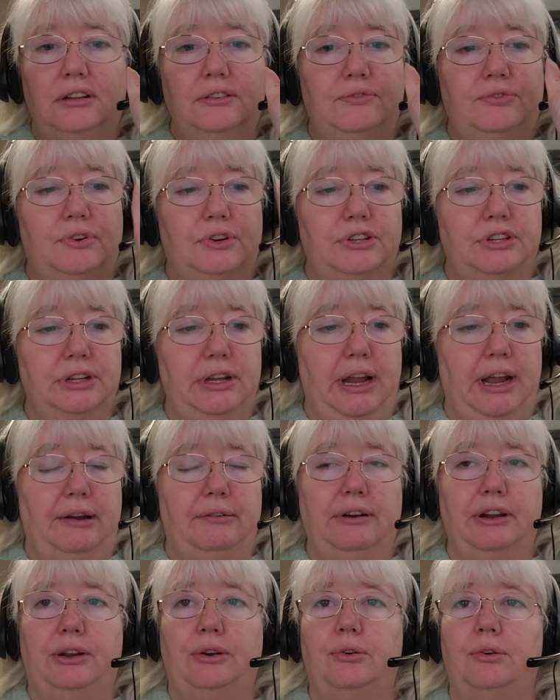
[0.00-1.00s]
Unfortunately, I
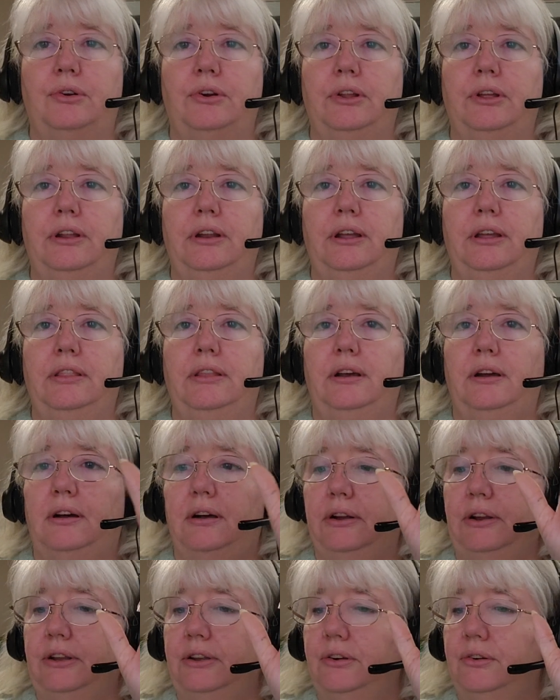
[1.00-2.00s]
recorded and the
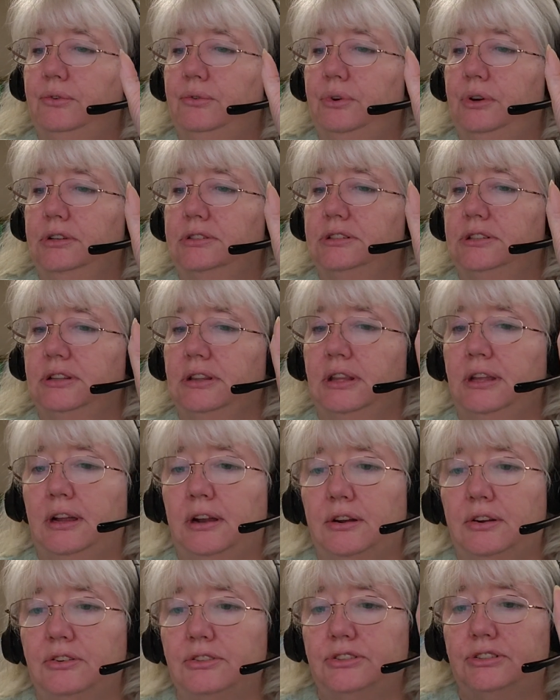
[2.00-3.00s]
audio wasn't there,